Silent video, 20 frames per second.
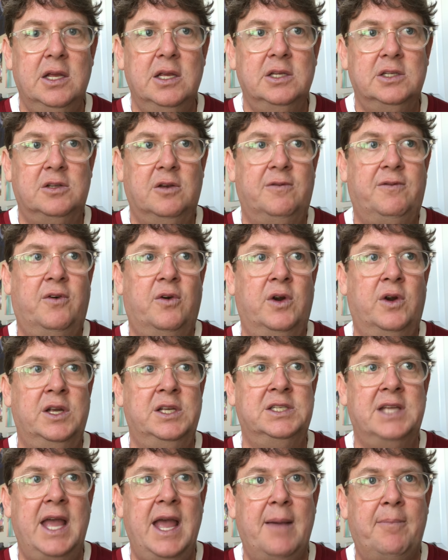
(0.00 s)
So for
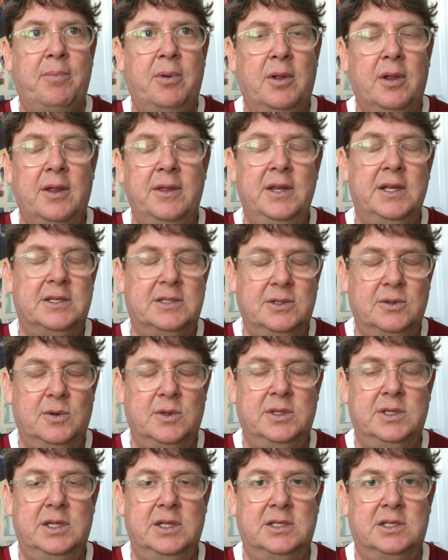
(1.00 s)
example, and this
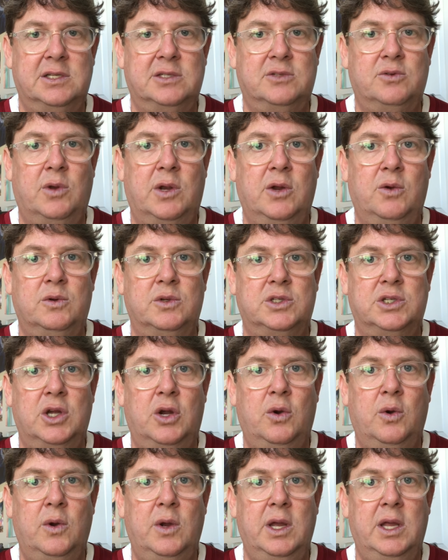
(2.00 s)
is what it will
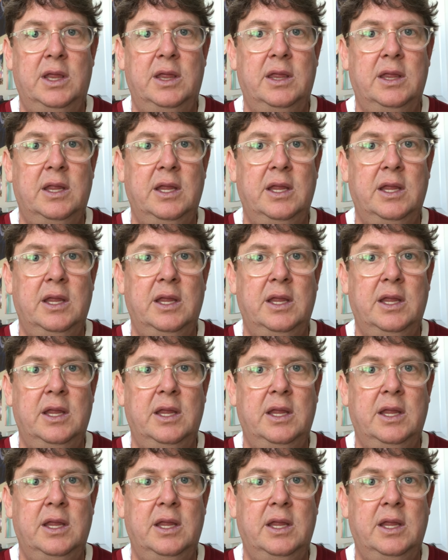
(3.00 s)
show in